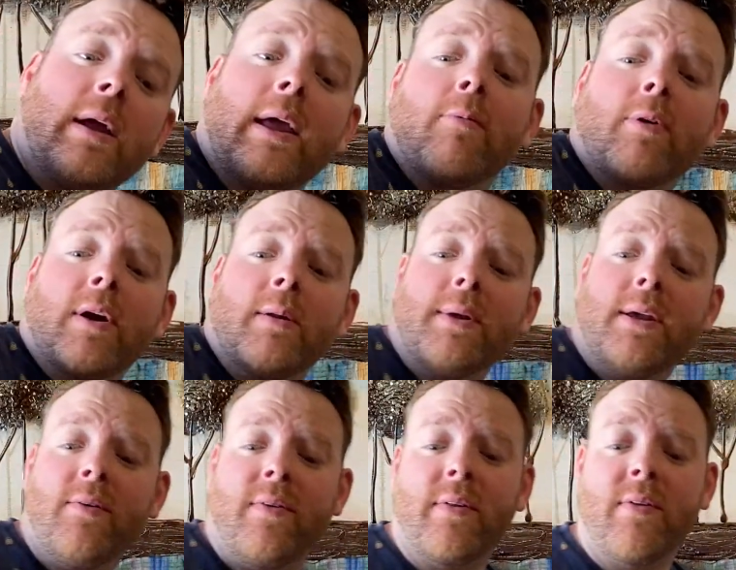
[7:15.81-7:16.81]
and we're going to be
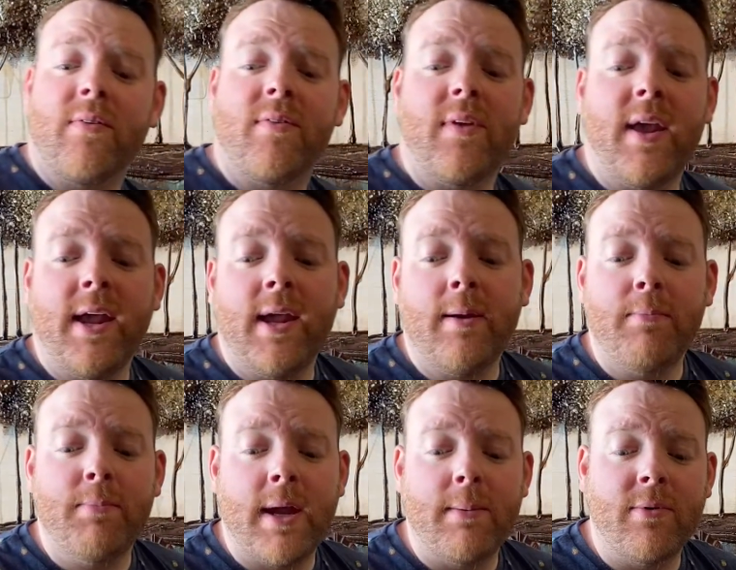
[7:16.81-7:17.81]
using the same
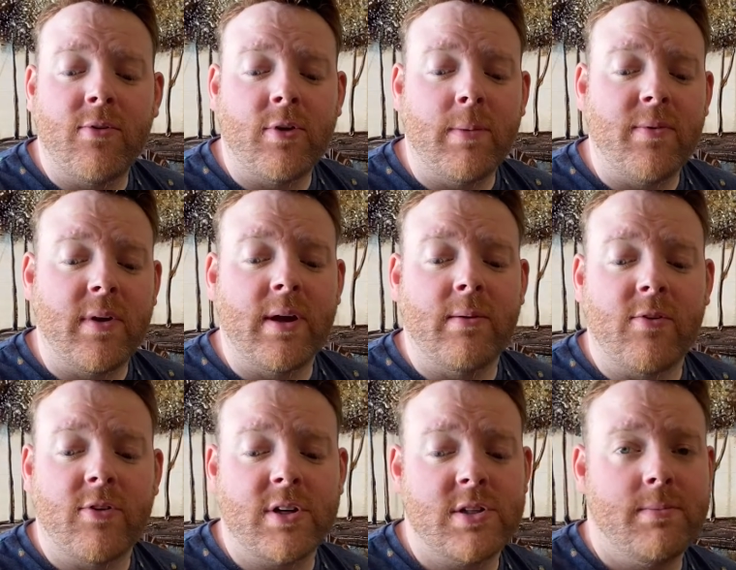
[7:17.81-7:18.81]
paper strips and
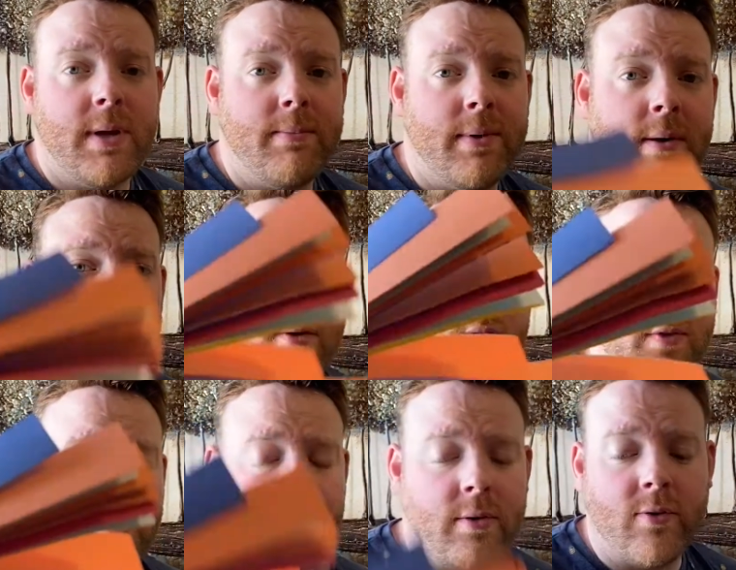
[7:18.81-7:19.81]
construction paper that we use for our
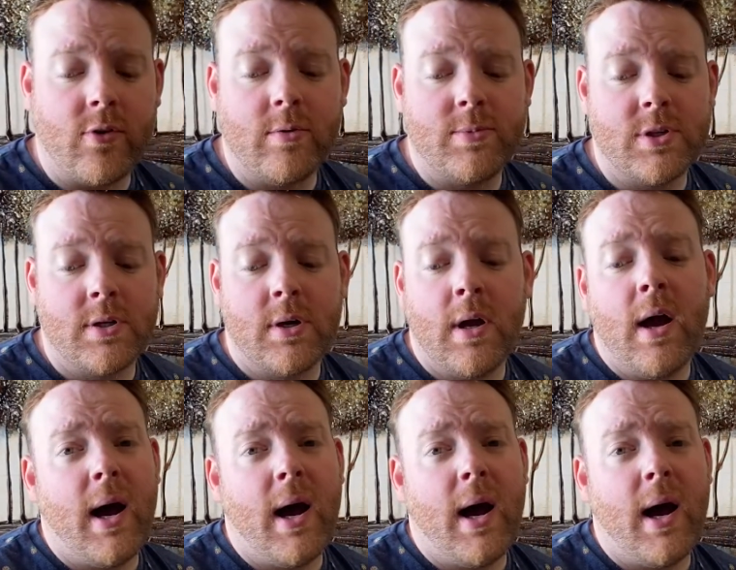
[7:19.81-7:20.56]
other sculpture.